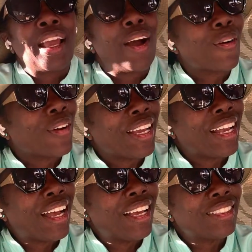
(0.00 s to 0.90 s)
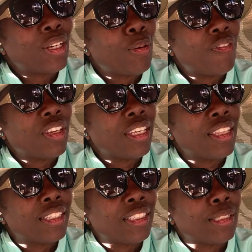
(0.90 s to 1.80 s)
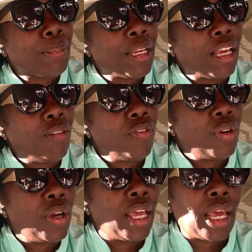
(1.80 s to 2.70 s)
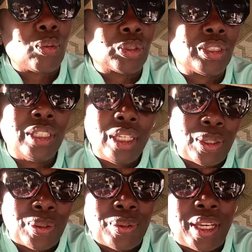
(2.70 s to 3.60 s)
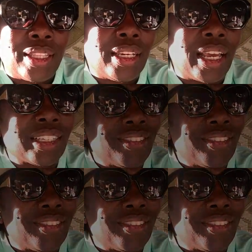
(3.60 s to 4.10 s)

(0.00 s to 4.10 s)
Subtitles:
All right, guys, hopefully this has been helpful, and I will see you in the next